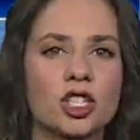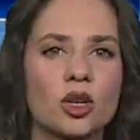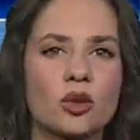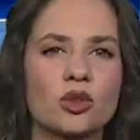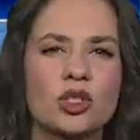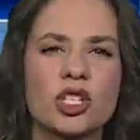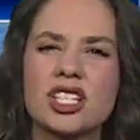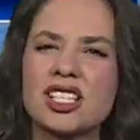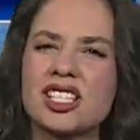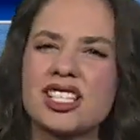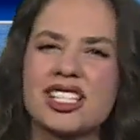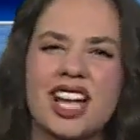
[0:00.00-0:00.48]
So
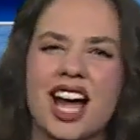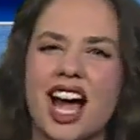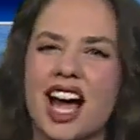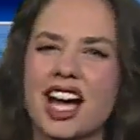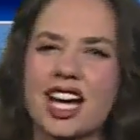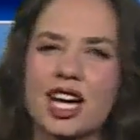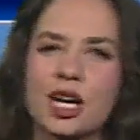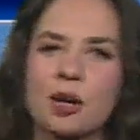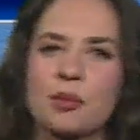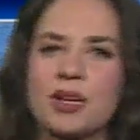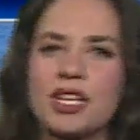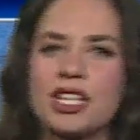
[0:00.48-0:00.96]
just
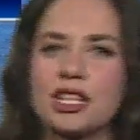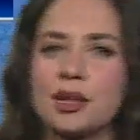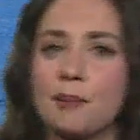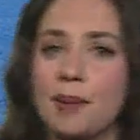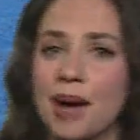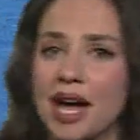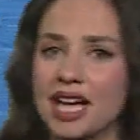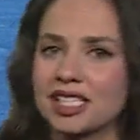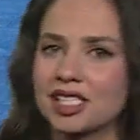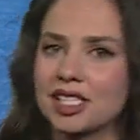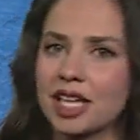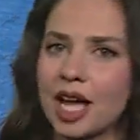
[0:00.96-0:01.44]
not going to be the
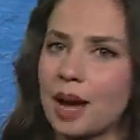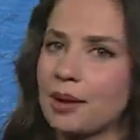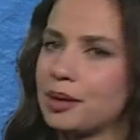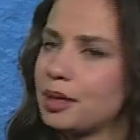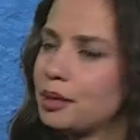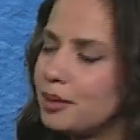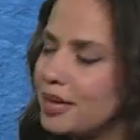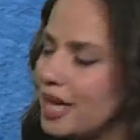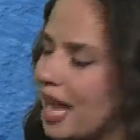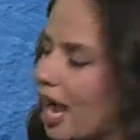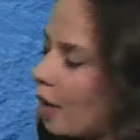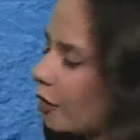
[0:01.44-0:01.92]
best time
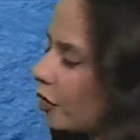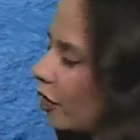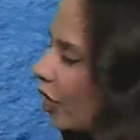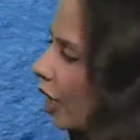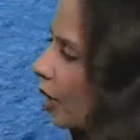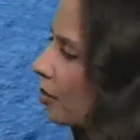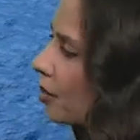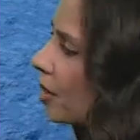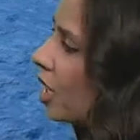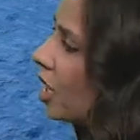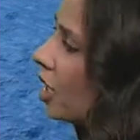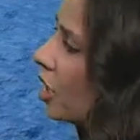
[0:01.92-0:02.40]
to be out
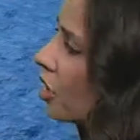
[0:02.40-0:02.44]
there.